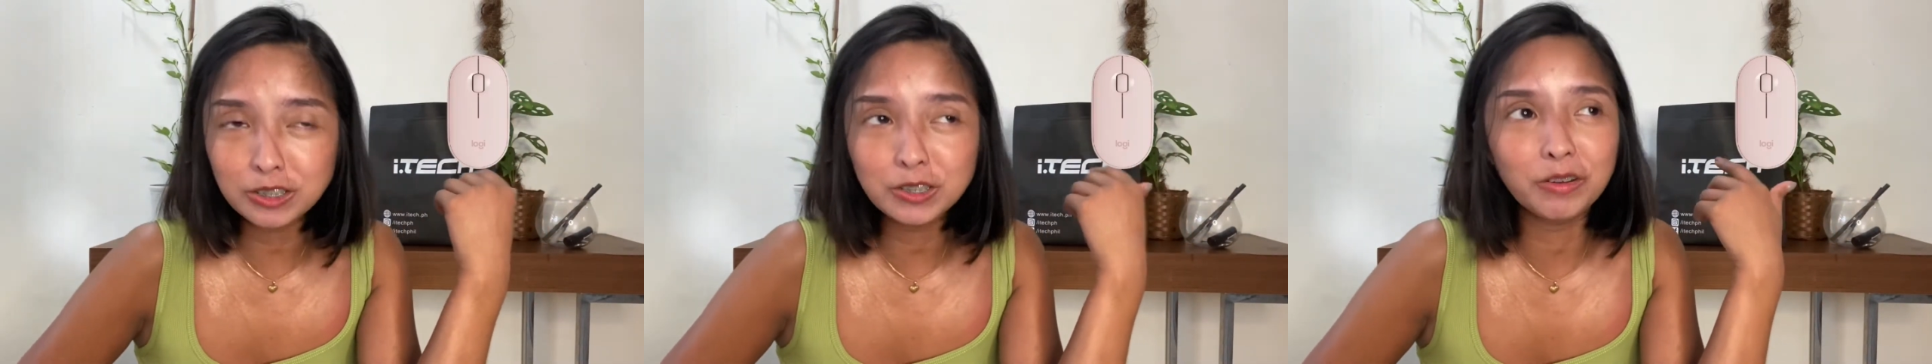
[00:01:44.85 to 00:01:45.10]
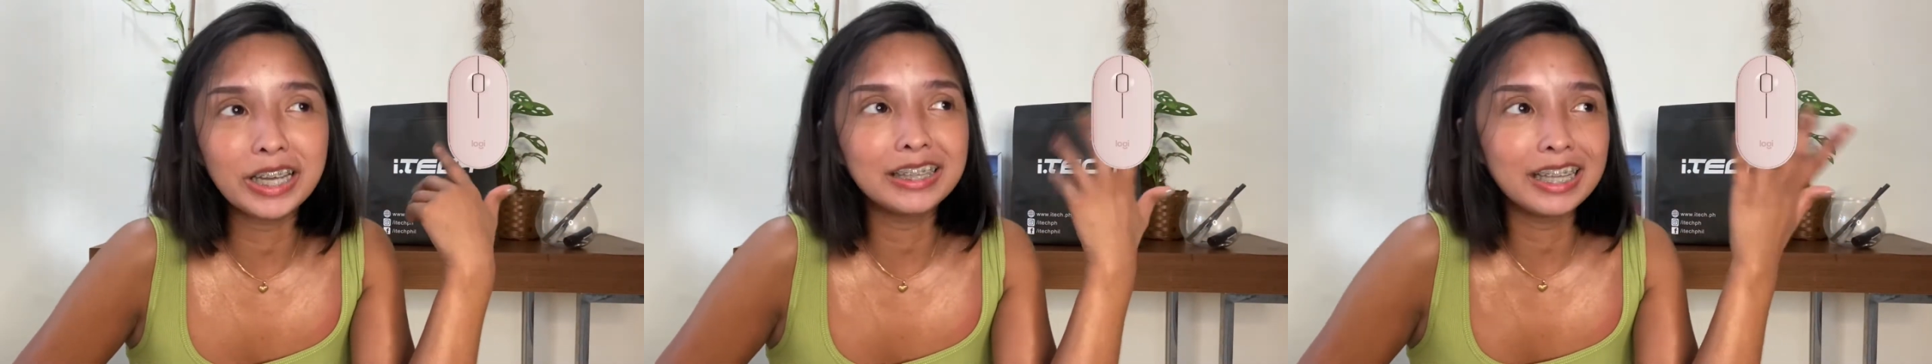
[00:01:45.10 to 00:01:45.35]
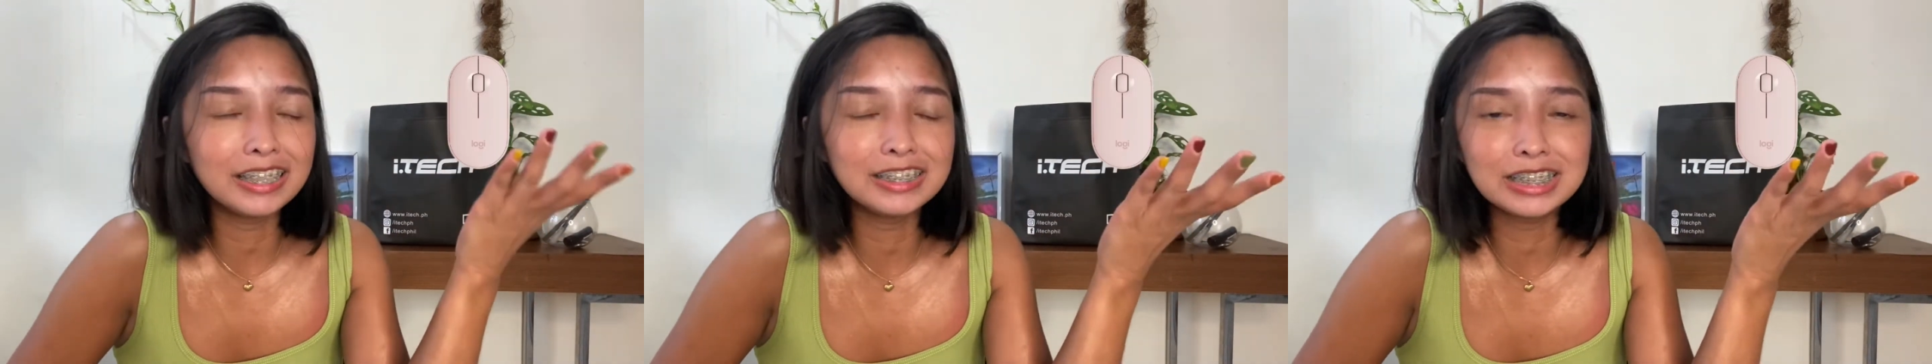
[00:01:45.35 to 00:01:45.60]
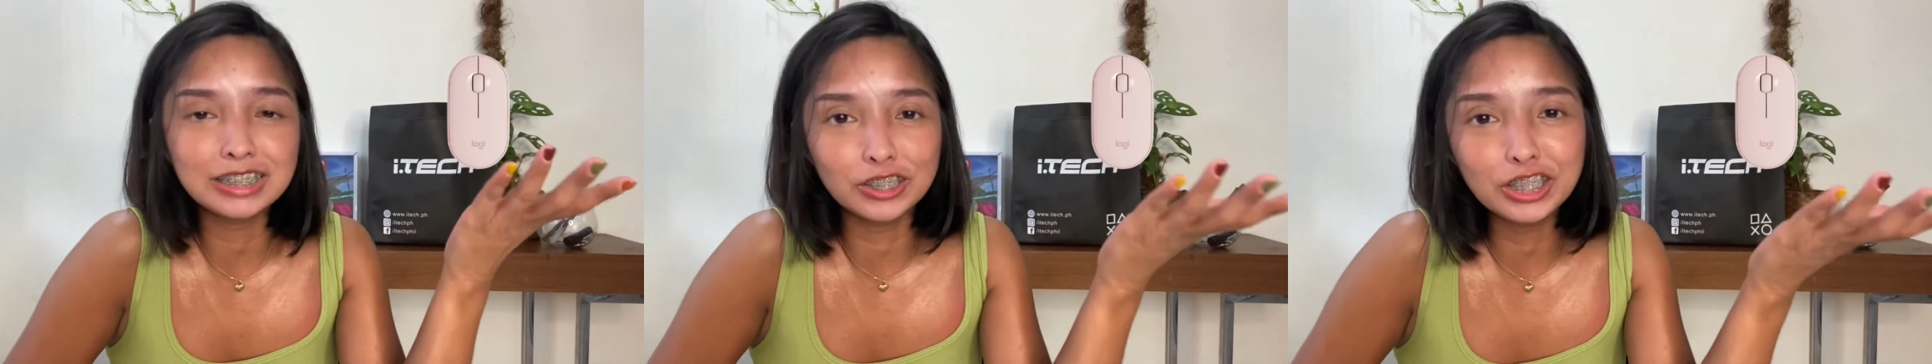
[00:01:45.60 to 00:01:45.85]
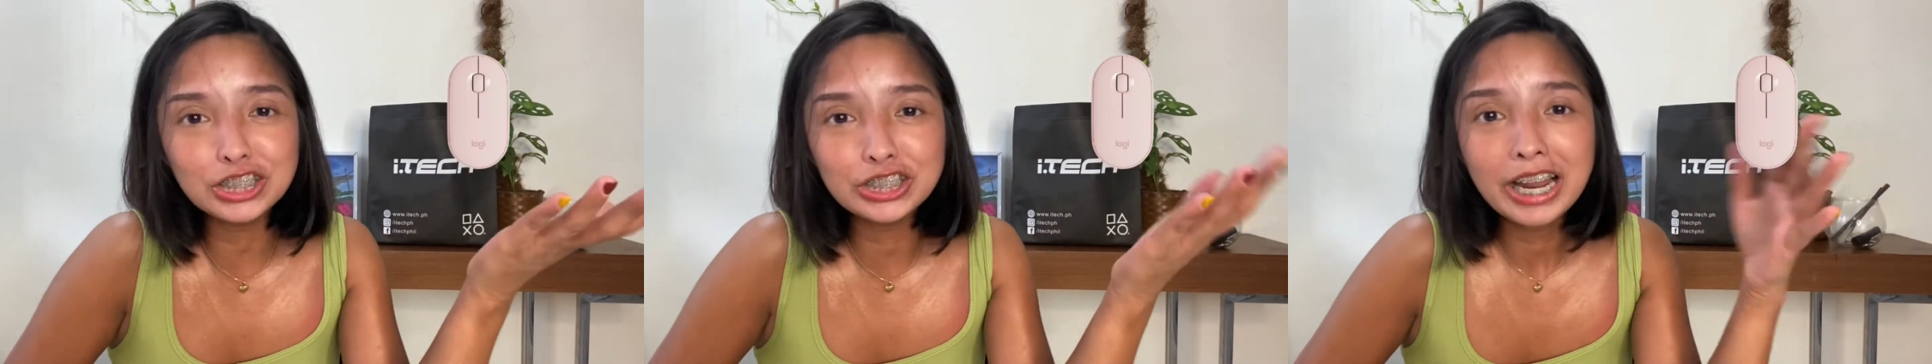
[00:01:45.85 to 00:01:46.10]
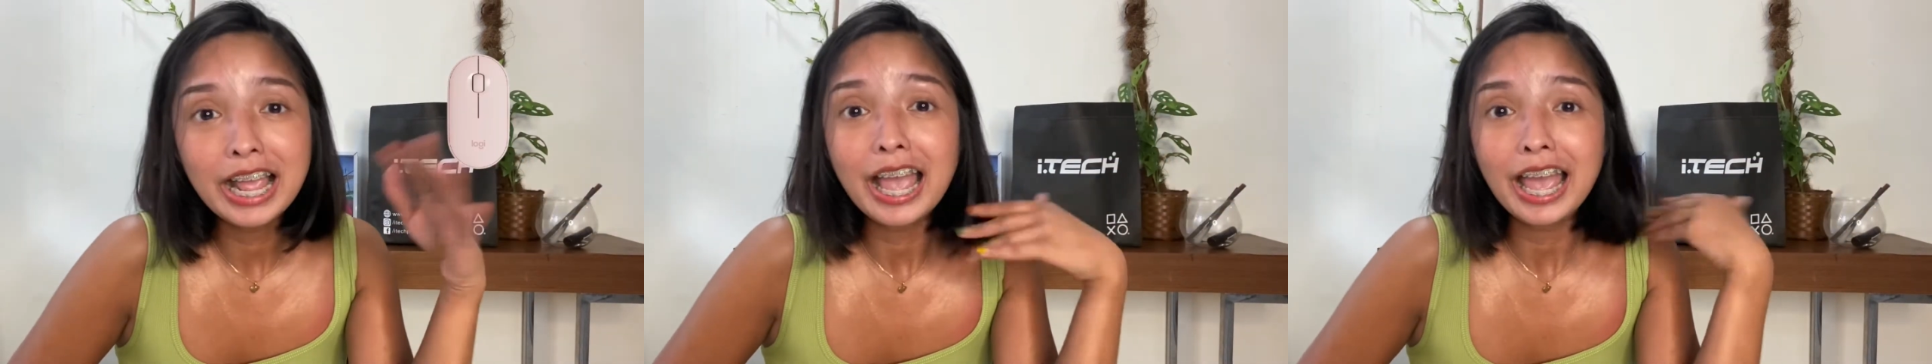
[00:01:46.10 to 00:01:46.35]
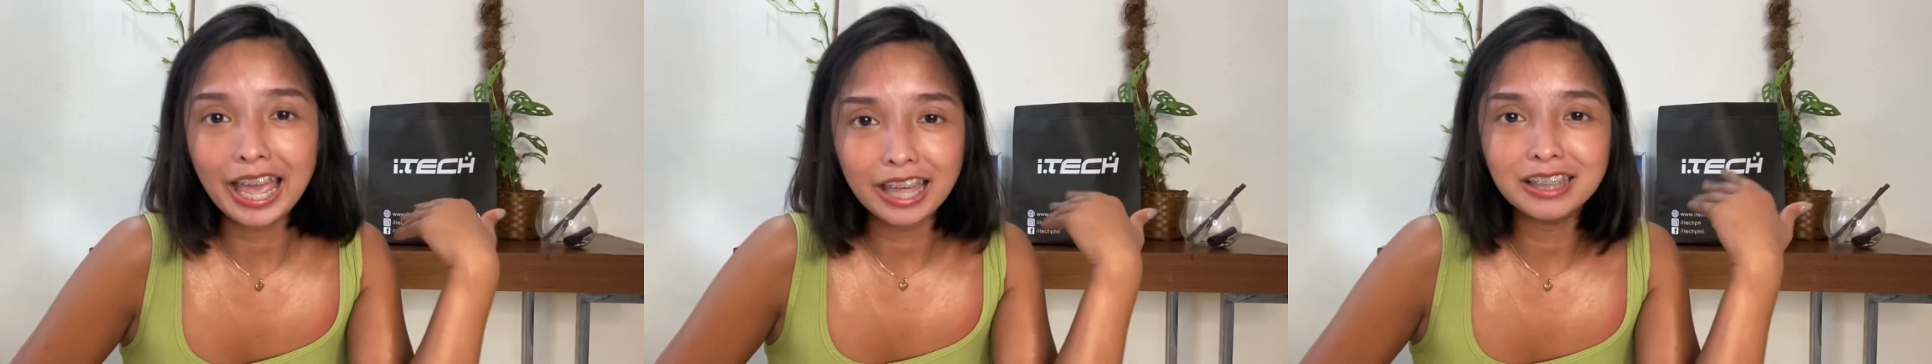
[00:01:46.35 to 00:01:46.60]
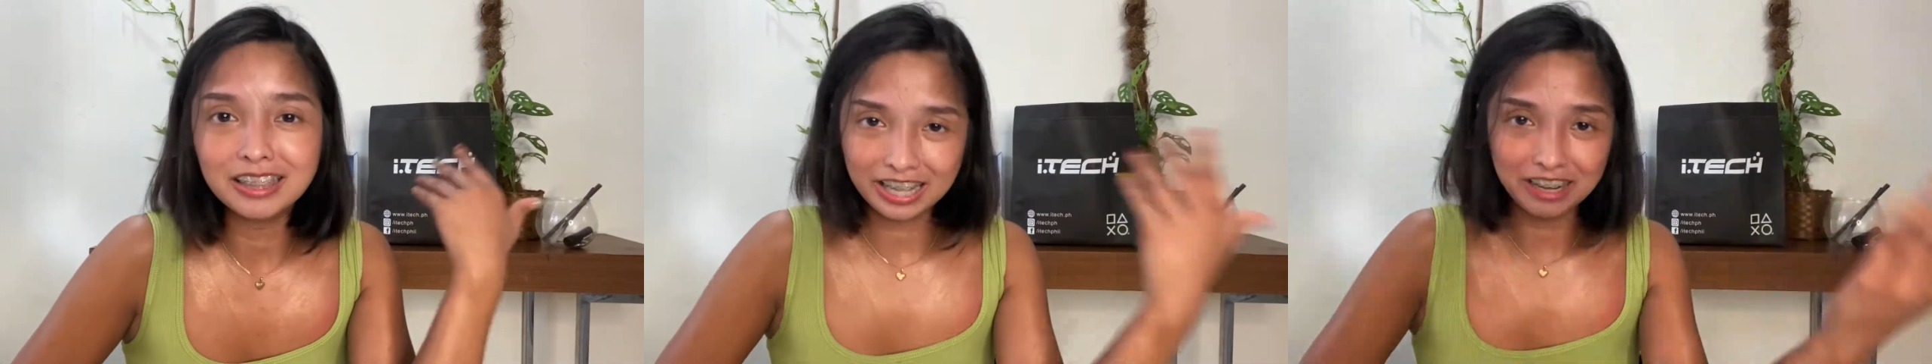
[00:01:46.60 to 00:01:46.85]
So I did search, and there